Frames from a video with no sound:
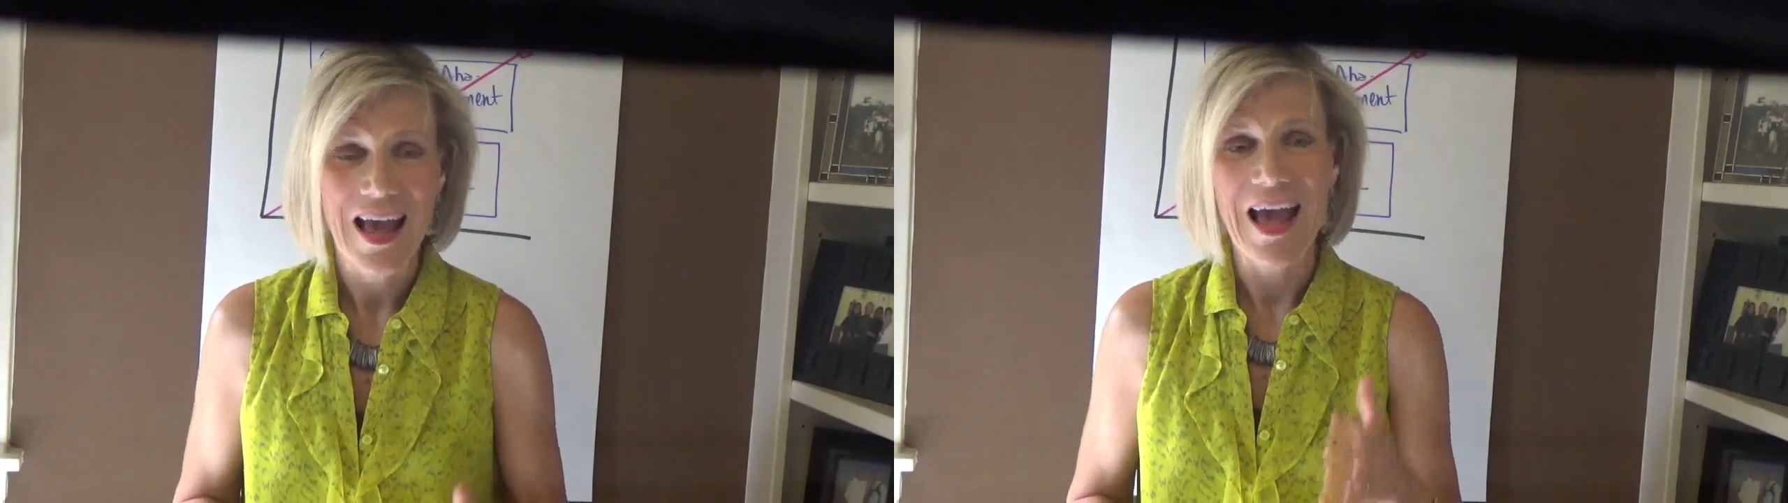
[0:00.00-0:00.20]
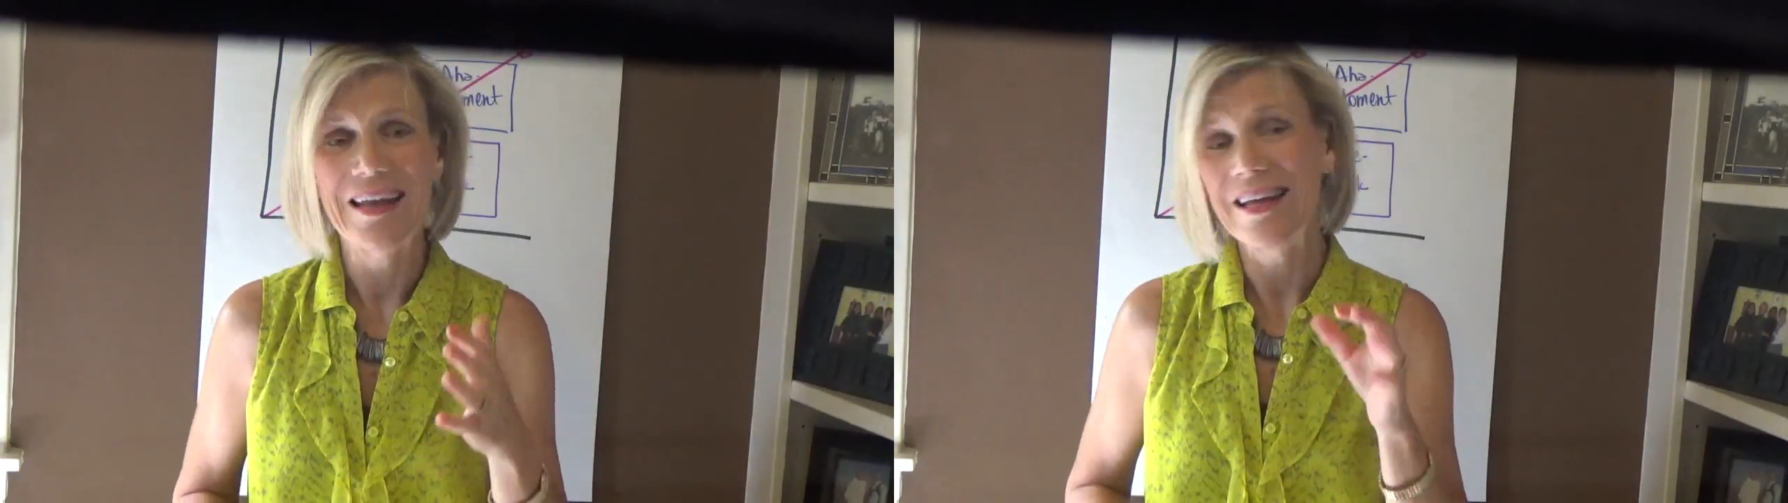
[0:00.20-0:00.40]

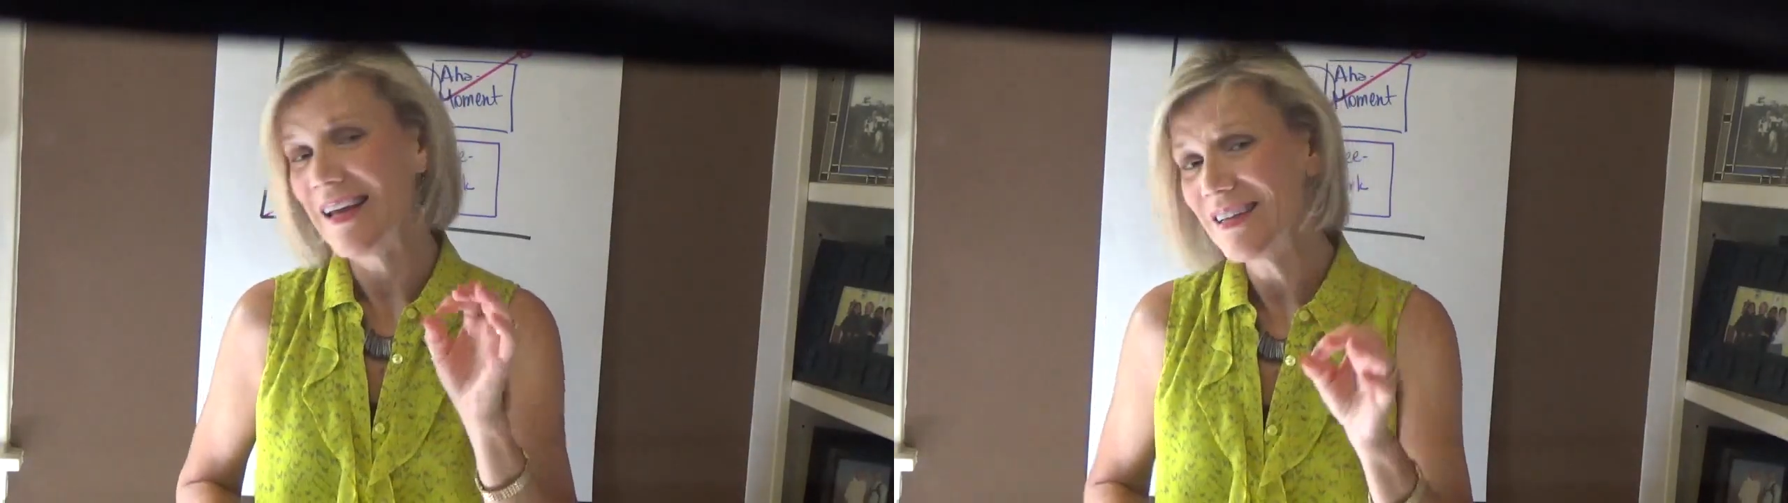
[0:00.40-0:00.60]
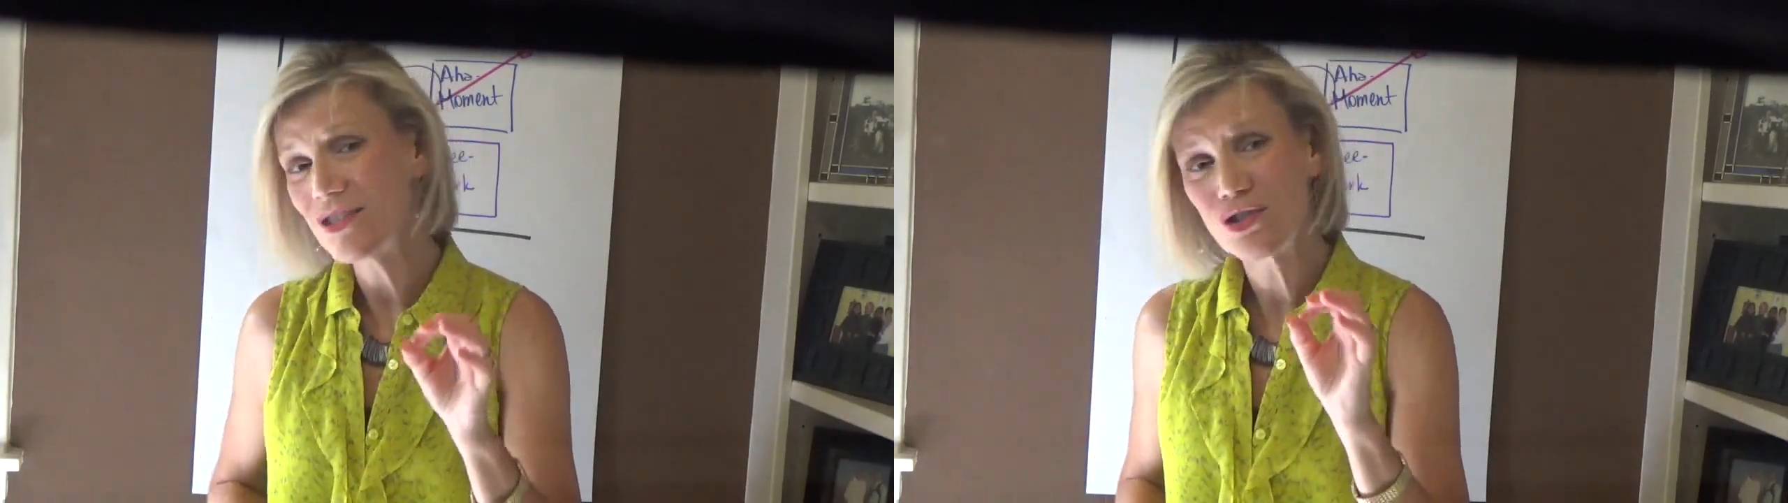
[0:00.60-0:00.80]
and
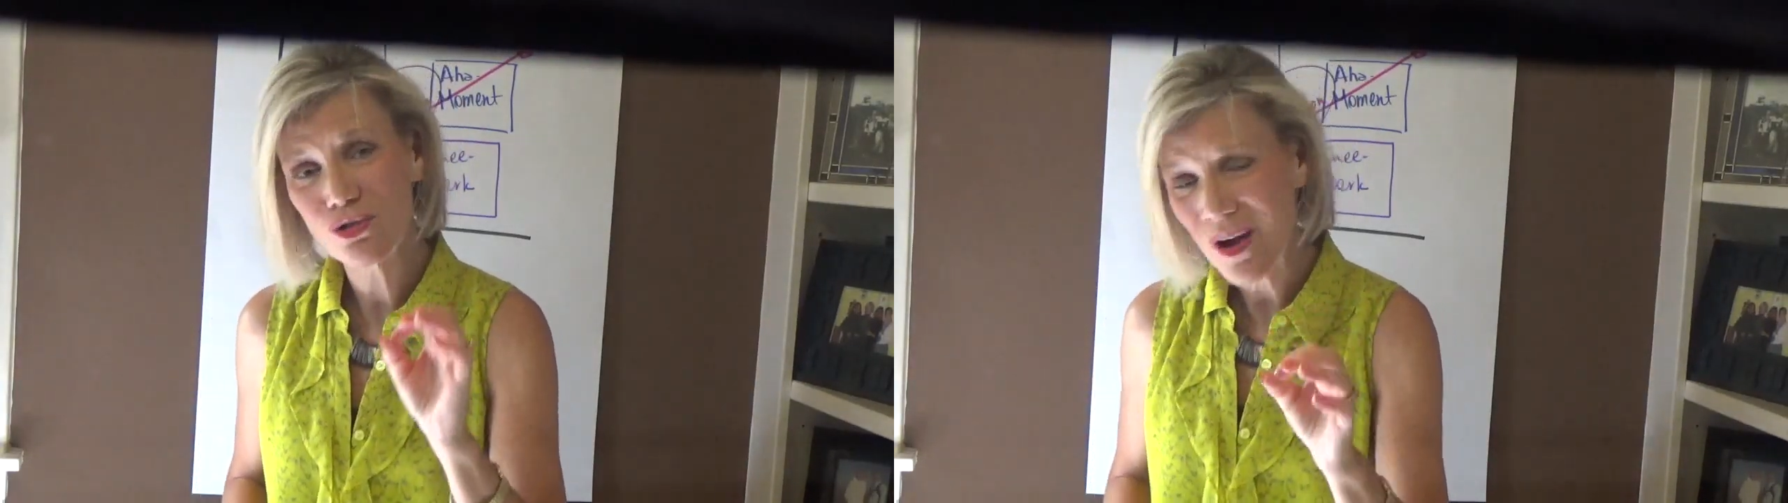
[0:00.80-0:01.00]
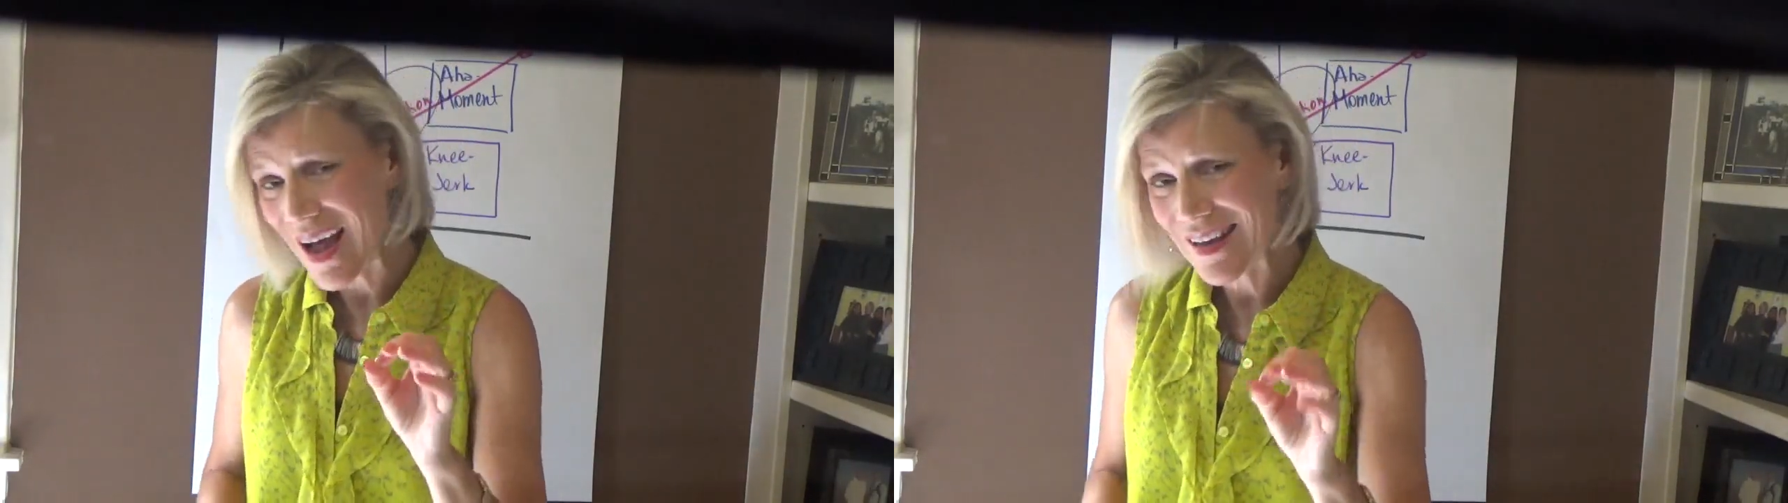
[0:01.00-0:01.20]
it's
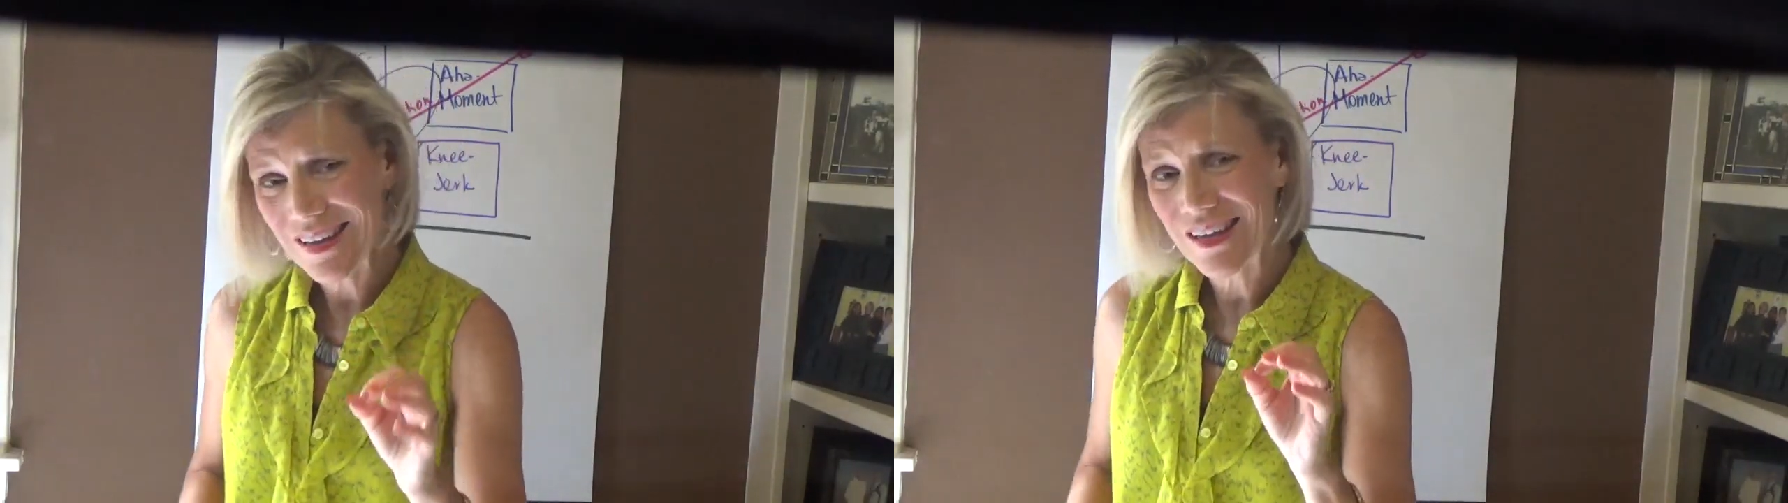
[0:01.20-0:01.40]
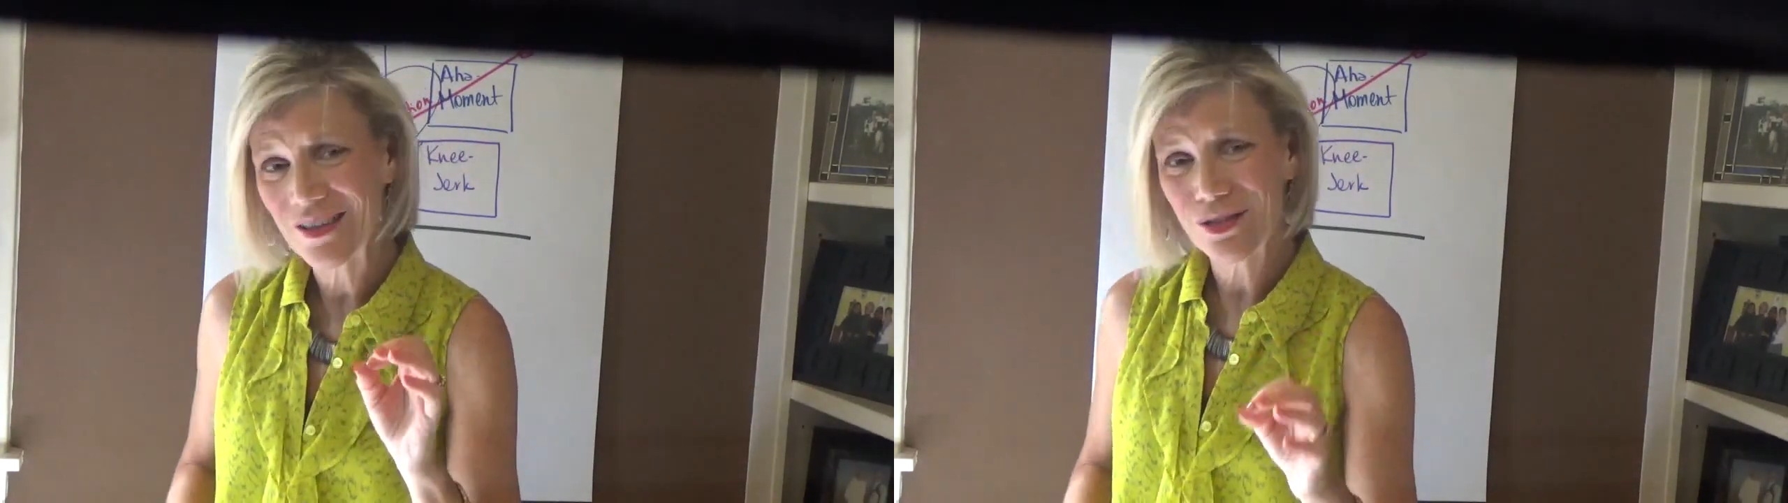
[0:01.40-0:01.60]
trying to
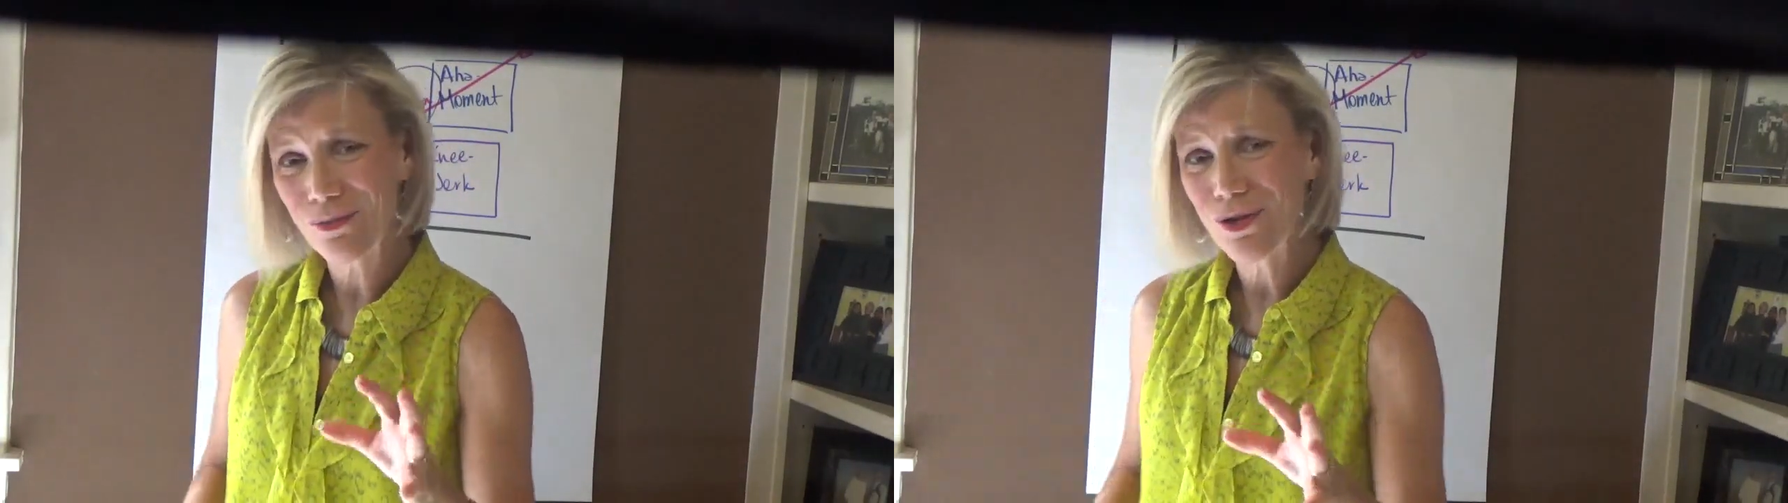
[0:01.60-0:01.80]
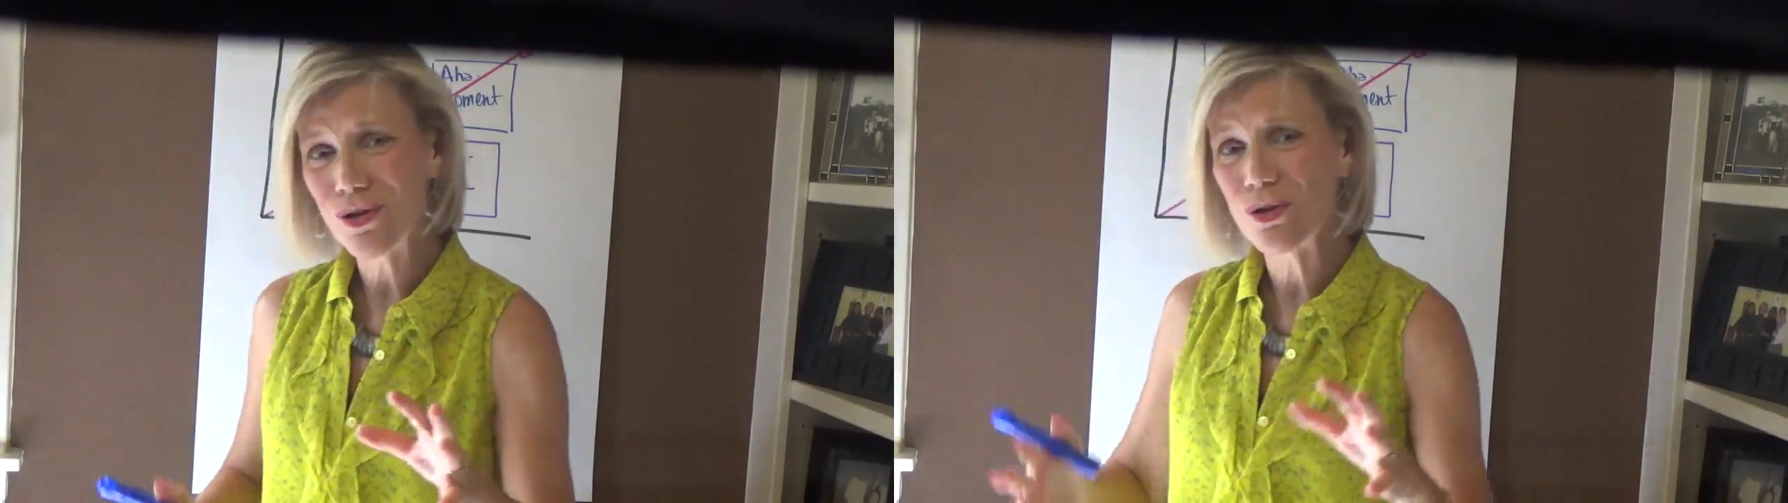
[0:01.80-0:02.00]
get
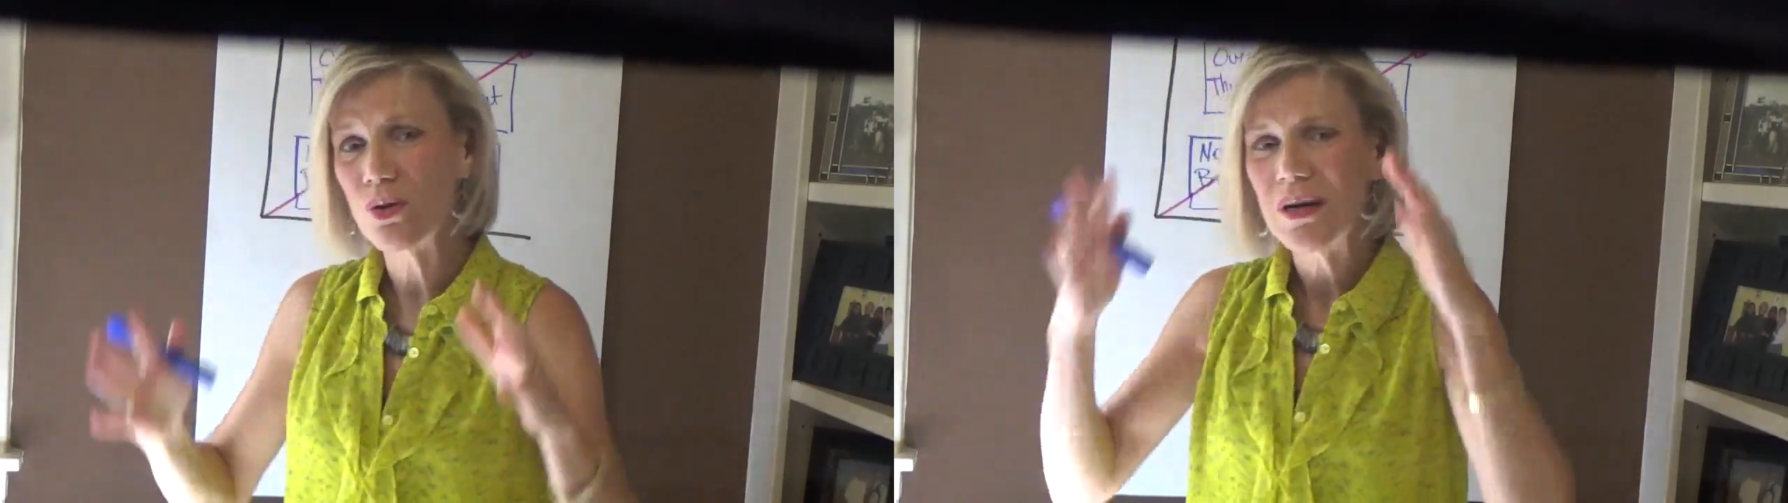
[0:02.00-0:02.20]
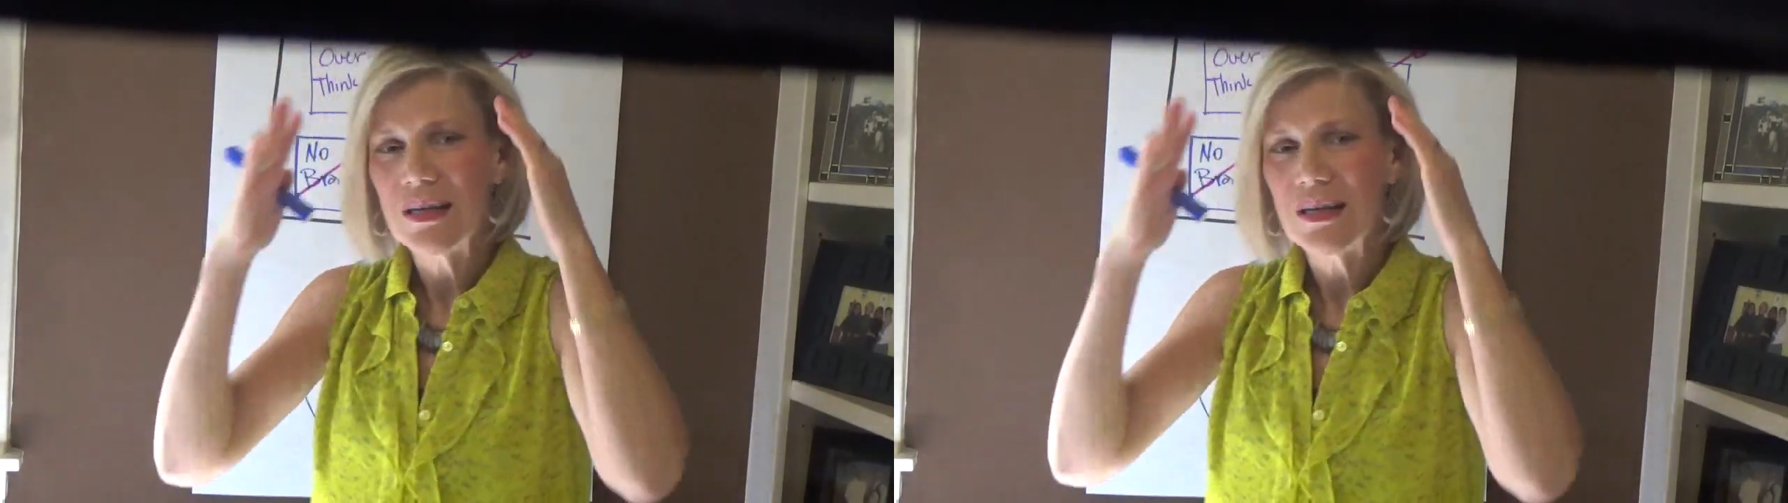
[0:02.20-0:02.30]
through